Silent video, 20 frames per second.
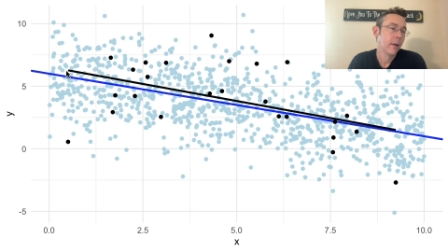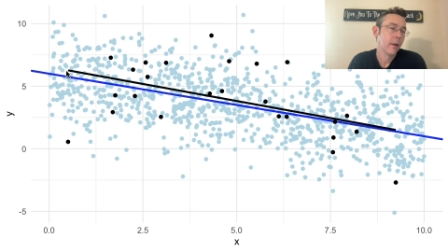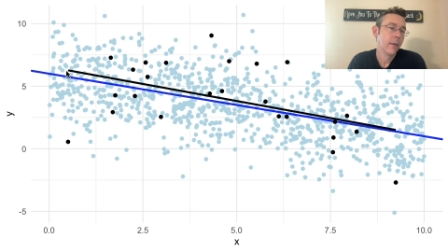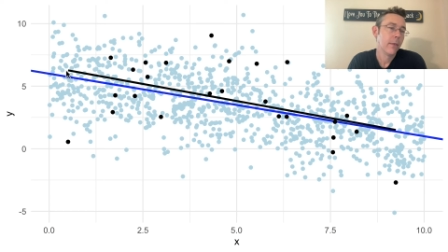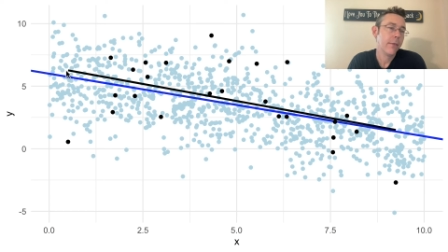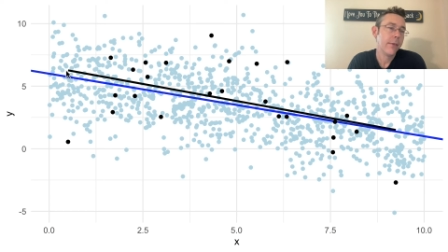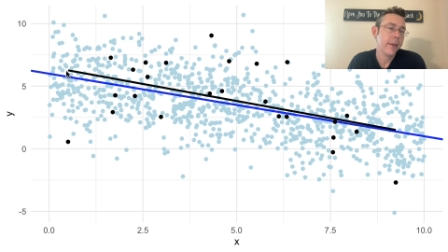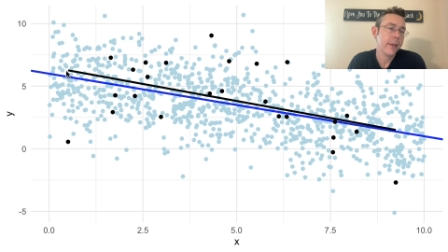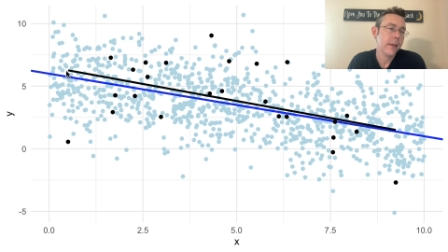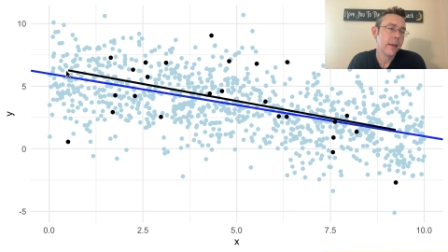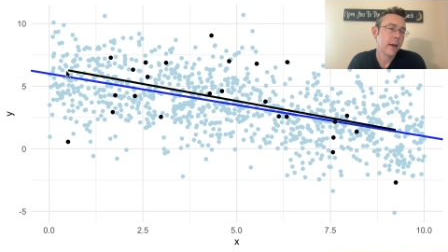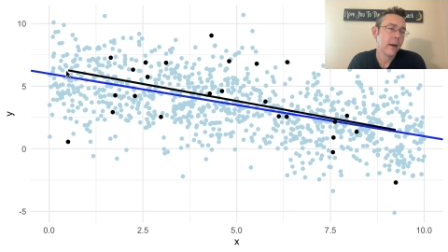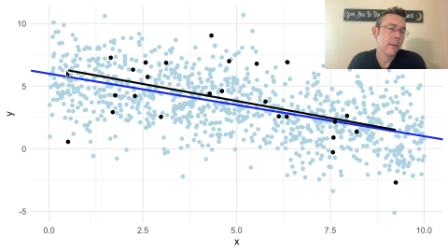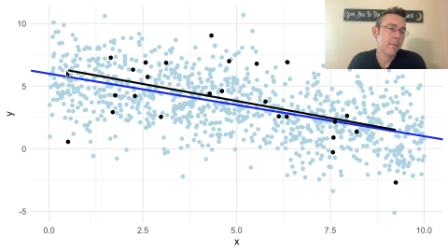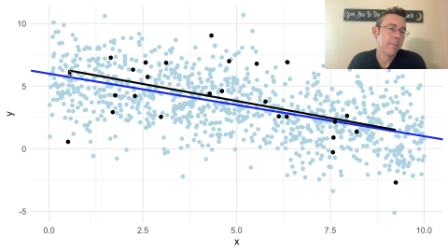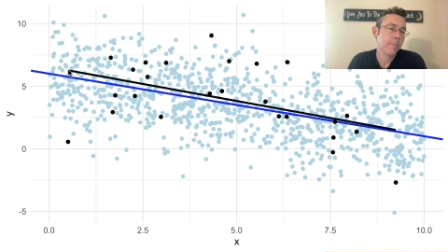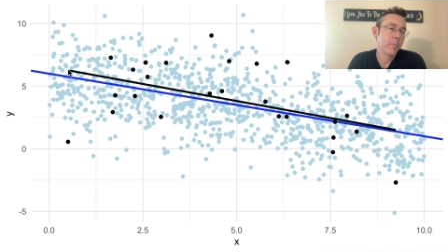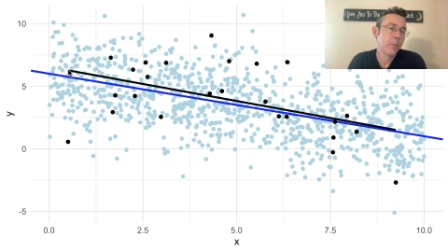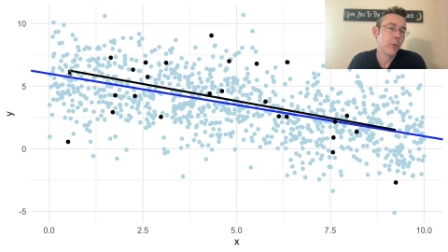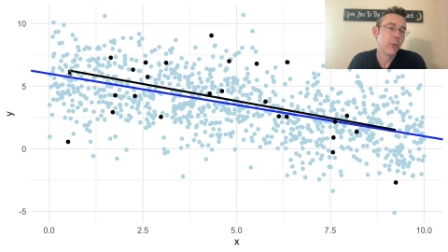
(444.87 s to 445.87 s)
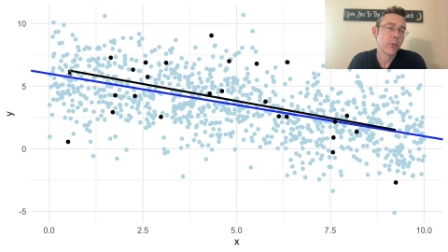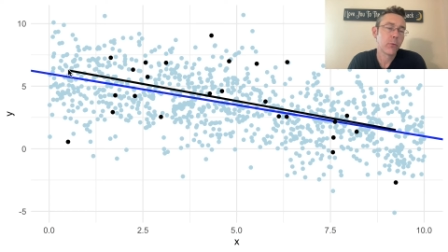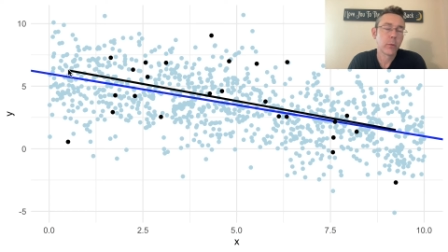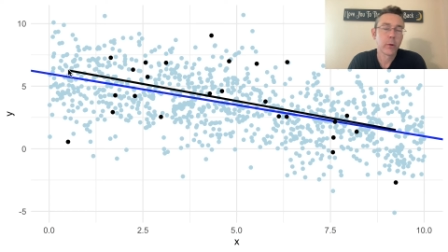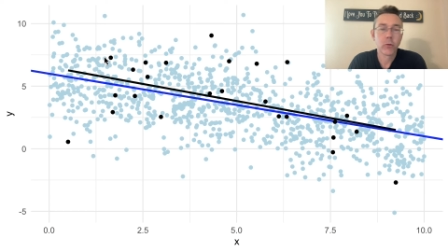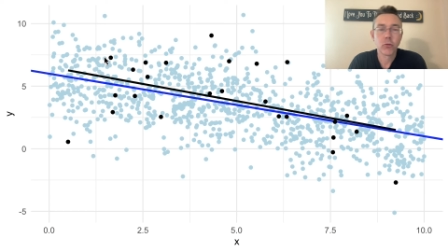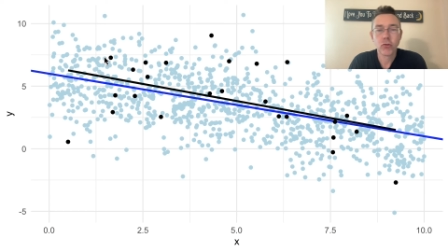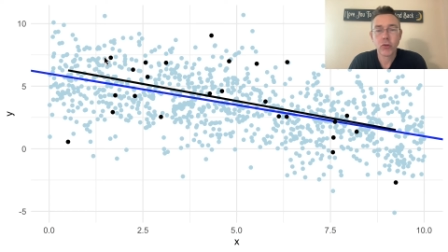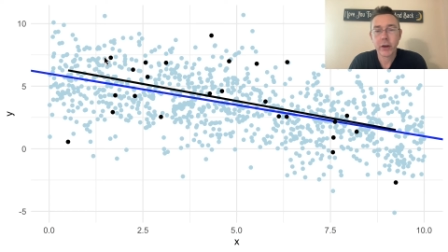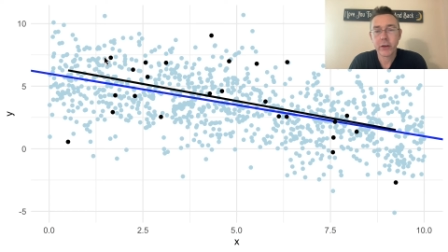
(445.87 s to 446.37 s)
the um, both the
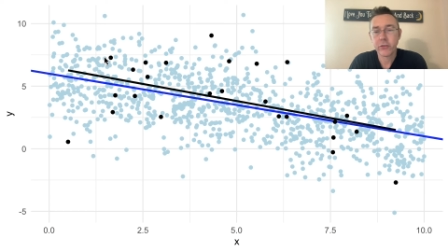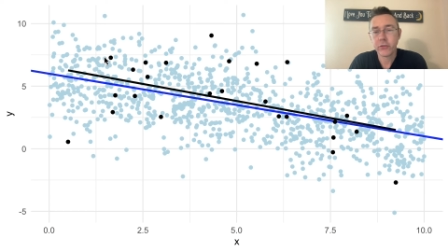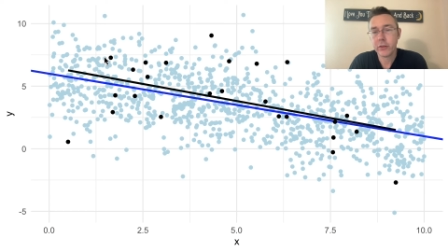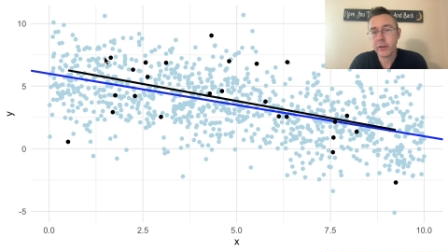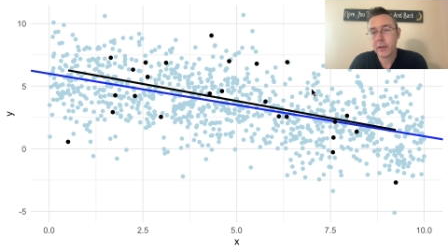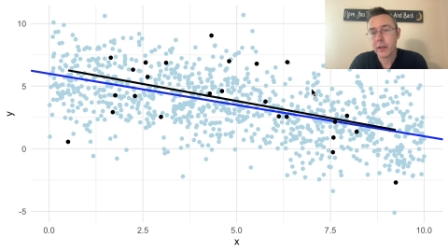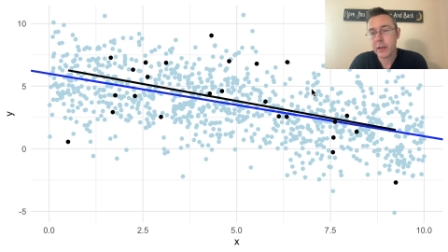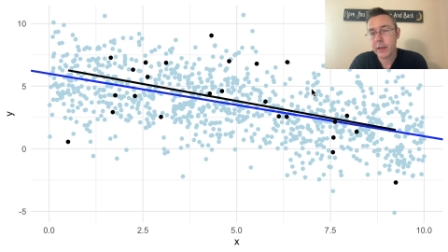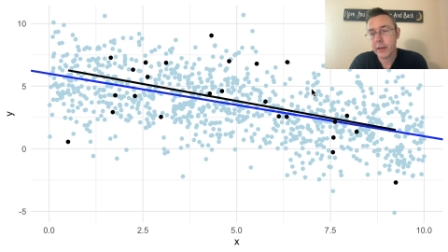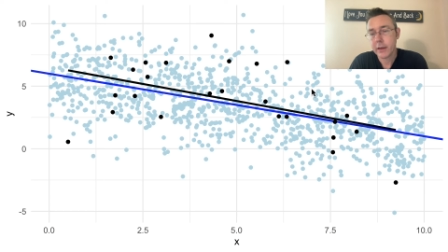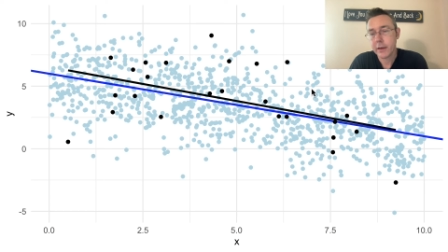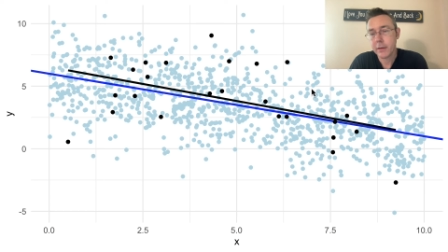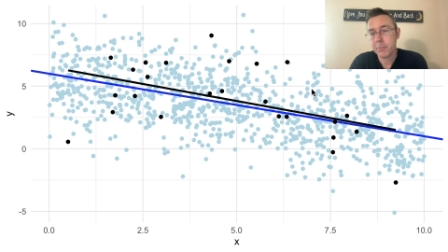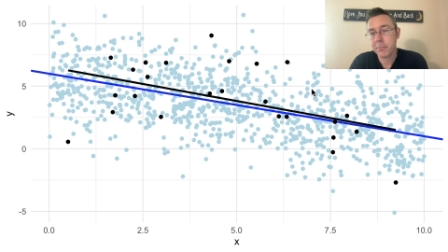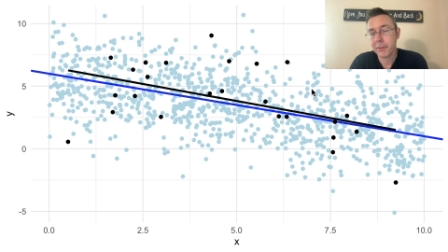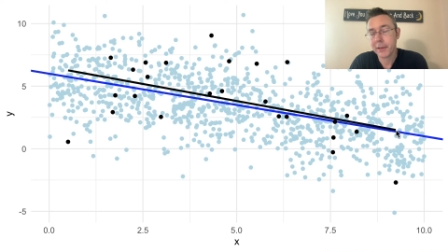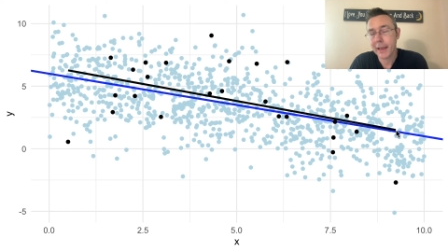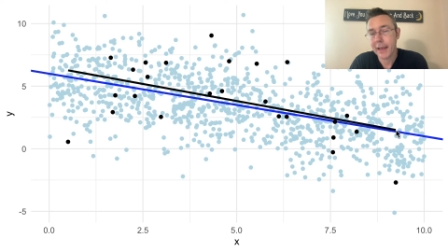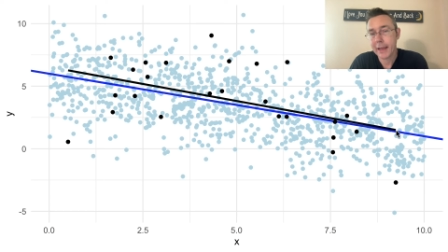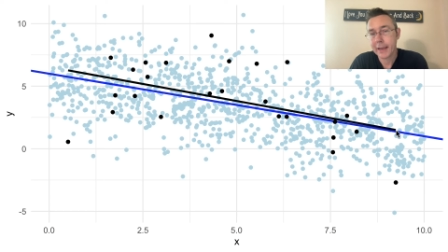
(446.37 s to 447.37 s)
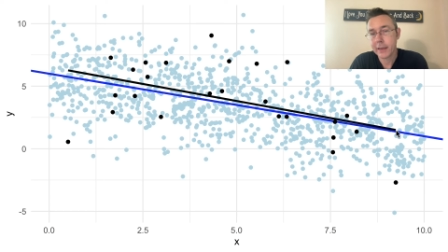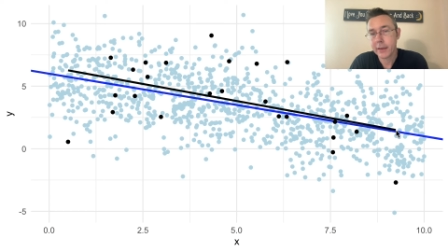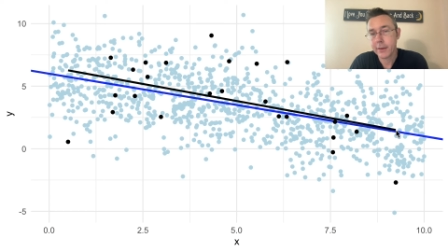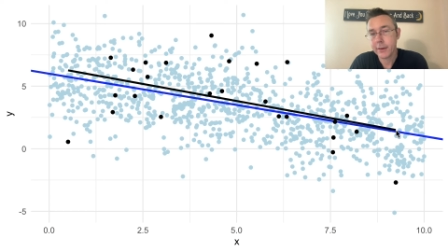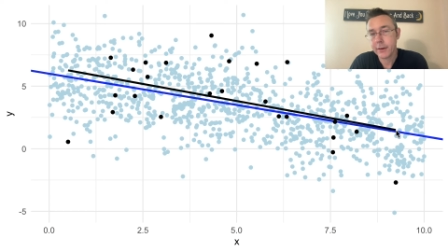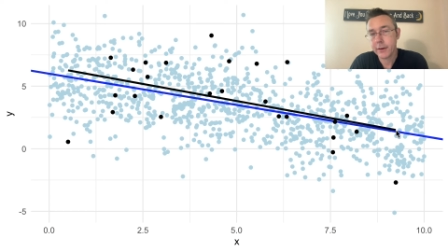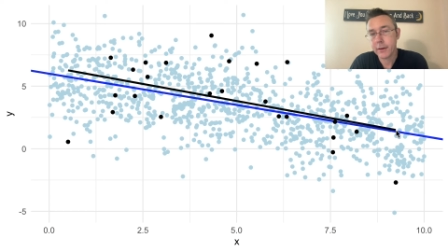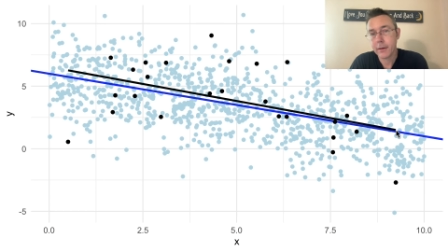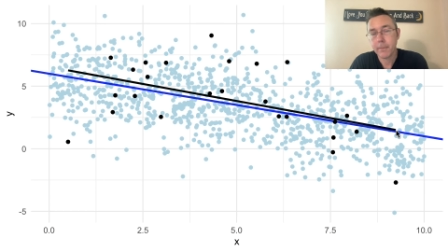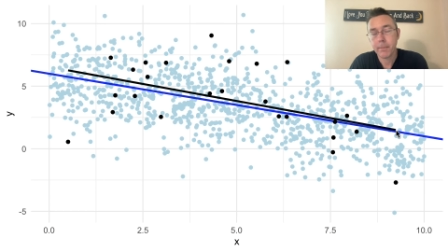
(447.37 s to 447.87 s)
regression line in black
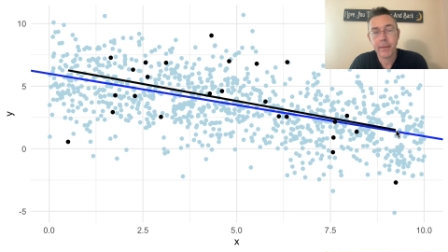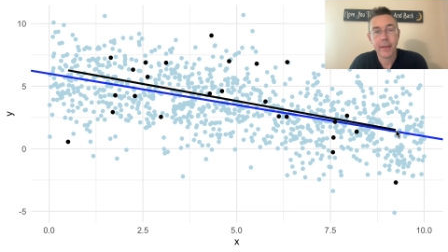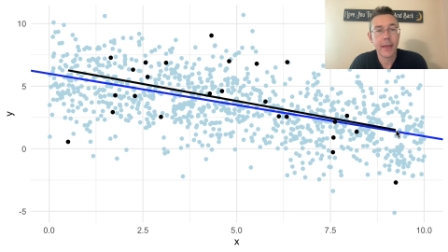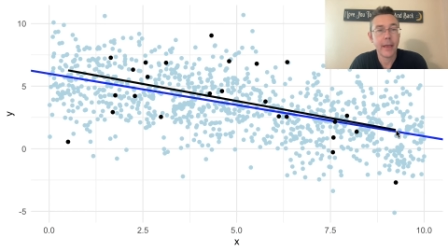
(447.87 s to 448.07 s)
here